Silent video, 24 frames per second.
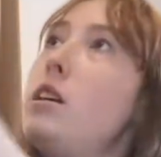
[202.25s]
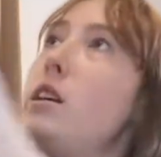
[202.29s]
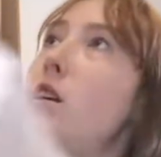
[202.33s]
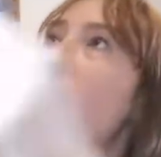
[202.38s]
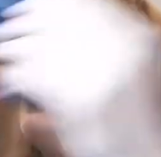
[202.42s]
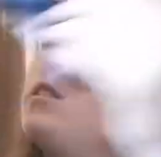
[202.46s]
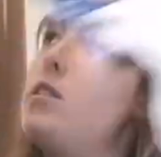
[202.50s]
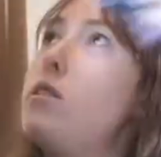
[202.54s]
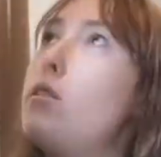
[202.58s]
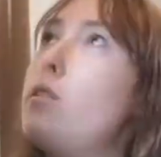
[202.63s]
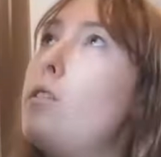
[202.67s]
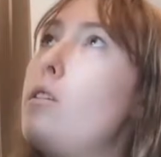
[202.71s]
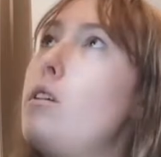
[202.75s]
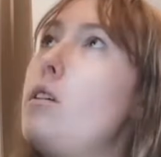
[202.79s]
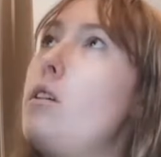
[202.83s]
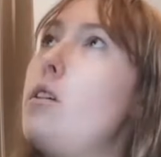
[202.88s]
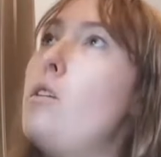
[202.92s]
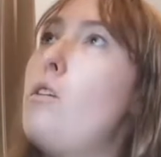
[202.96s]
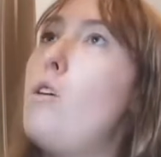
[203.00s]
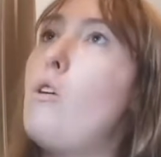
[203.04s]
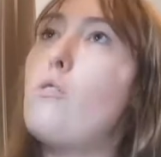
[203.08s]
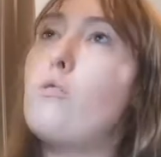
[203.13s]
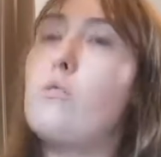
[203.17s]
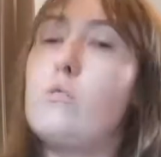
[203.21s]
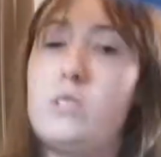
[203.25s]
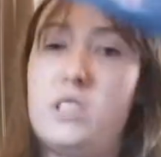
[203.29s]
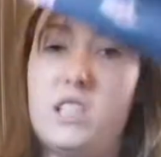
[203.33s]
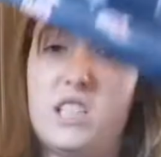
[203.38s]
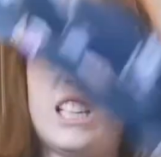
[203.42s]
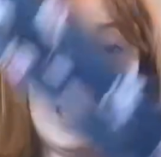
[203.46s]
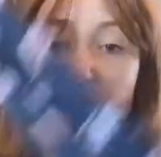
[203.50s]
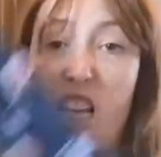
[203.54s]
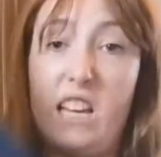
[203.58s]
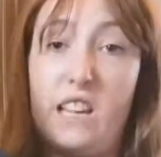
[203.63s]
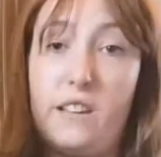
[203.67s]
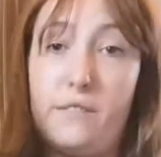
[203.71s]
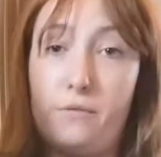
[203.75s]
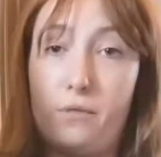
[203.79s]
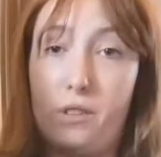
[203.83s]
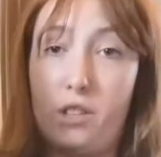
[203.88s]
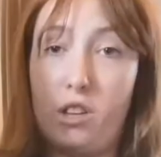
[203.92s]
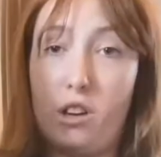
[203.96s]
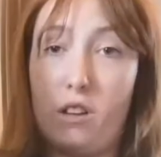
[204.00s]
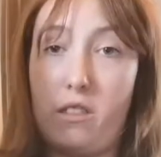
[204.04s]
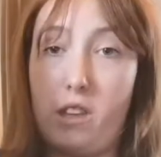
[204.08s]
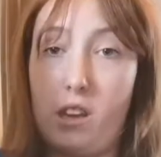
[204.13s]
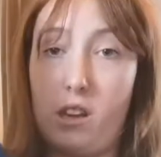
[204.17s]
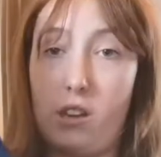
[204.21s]
It's long sleeve,
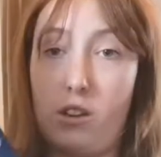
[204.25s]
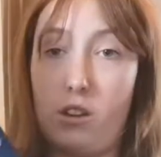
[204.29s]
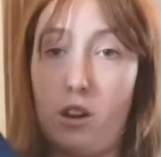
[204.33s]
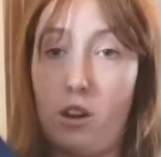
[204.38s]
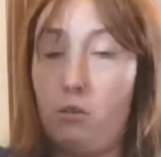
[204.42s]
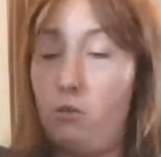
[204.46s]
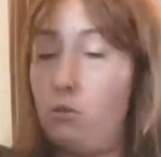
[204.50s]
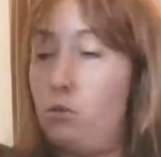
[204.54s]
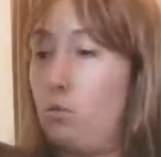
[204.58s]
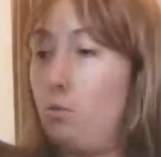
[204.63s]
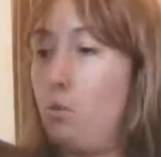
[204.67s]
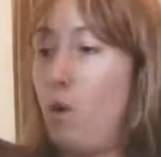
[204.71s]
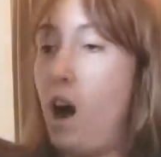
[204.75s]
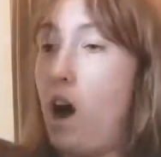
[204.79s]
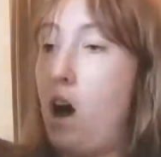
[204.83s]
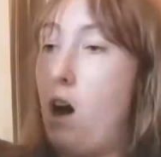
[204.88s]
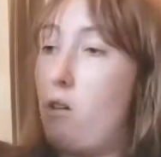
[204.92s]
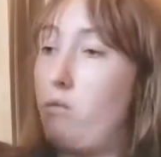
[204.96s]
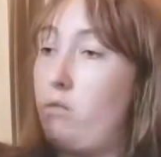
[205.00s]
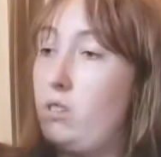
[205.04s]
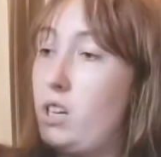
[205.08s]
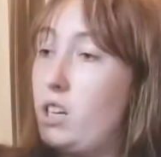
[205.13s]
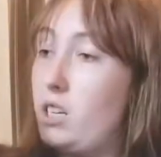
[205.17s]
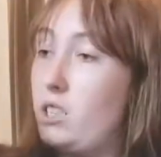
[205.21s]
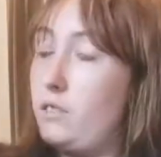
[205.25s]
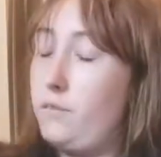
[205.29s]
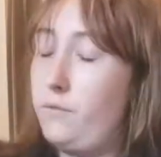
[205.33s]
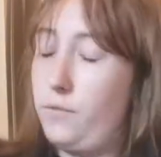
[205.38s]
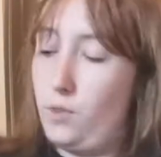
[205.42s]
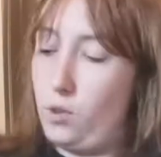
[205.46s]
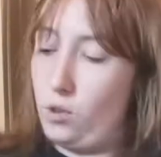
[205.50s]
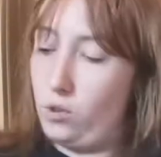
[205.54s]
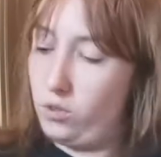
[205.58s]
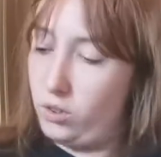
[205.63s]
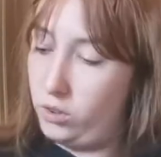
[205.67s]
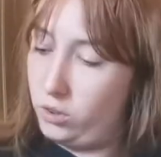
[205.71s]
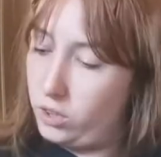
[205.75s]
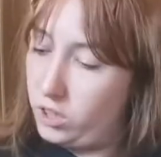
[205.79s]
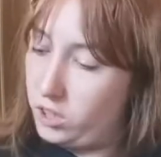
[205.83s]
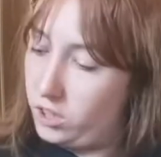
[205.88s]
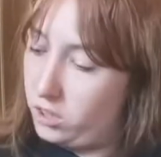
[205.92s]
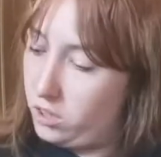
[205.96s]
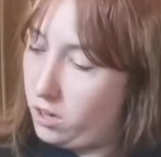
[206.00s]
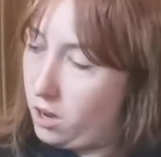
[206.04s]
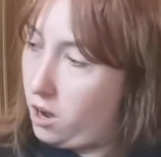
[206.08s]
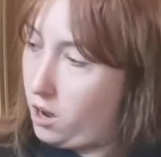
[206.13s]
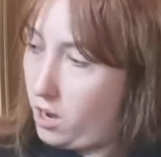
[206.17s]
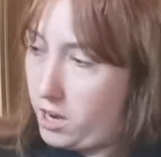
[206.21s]
which I think goes well. Nice floral
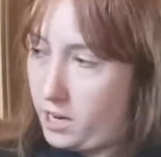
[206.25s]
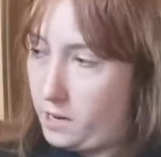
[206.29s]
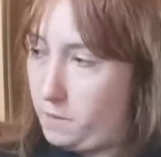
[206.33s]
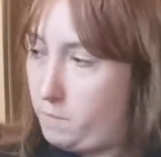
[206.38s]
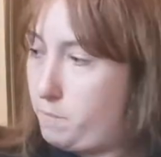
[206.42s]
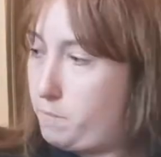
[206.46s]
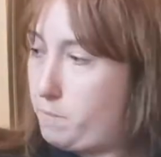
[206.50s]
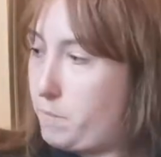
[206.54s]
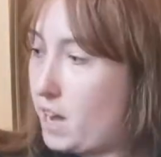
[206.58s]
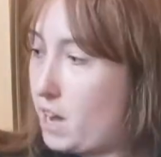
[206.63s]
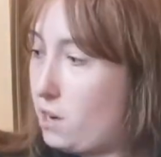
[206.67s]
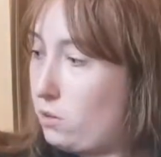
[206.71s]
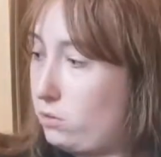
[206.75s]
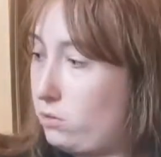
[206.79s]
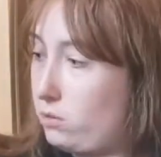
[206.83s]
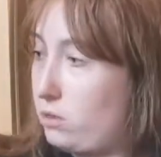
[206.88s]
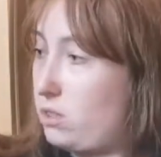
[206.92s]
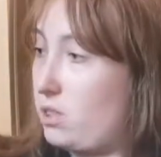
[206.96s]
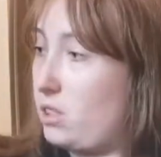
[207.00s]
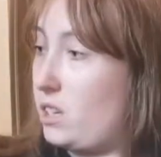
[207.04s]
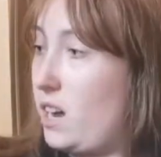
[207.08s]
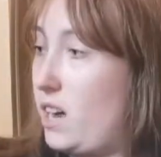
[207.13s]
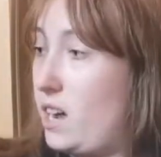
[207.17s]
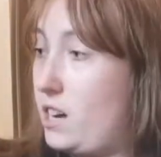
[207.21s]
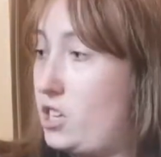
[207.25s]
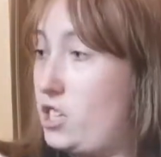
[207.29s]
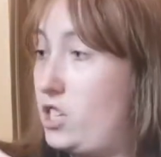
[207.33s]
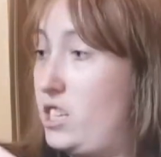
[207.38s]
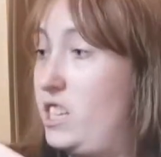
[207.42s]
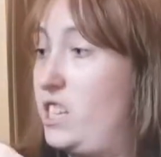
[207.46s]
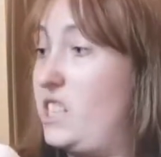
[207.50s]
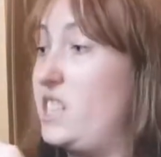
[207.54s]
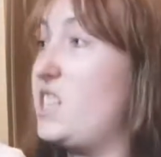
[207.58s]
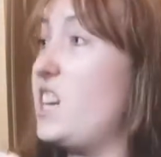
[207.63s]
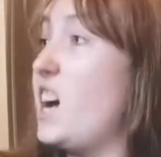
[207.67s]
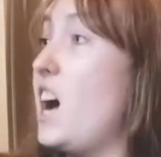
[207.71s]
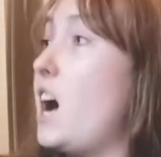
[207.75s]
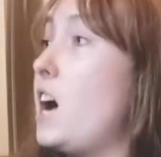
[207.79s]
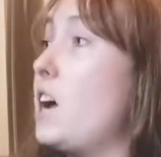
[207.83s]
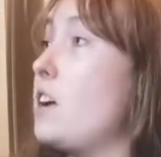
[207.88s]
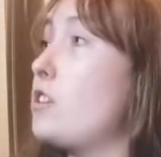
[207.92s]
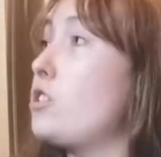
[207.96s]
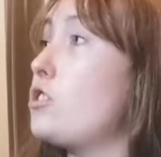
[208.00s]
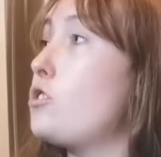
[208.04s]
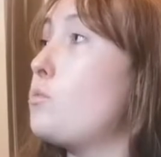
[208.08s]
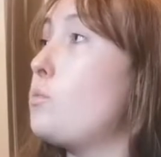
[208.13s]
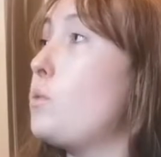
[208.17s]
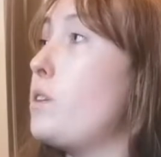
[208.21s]
design, belt actually
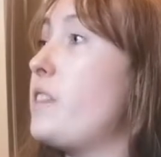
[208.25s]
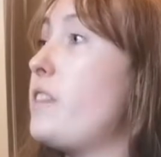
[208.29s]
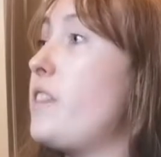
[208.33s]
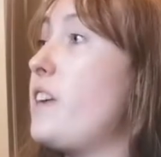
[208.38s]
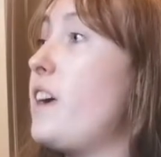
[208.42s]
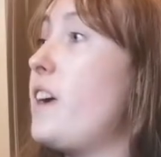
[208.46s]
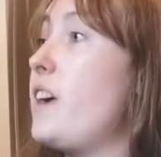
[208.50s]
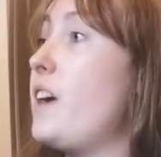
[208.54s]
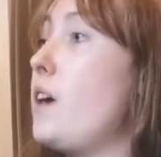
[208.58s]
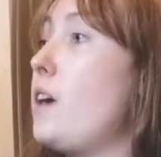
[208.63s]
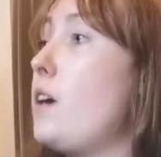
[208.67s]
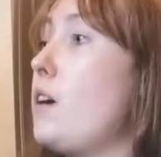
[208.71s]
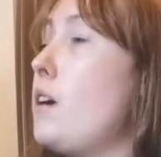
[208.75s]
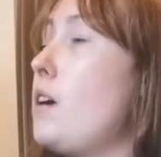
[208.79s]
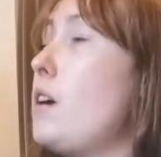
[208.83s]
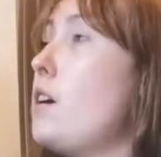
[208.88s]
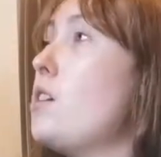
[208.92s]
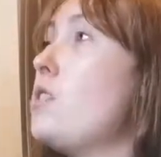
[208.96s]
attached with it.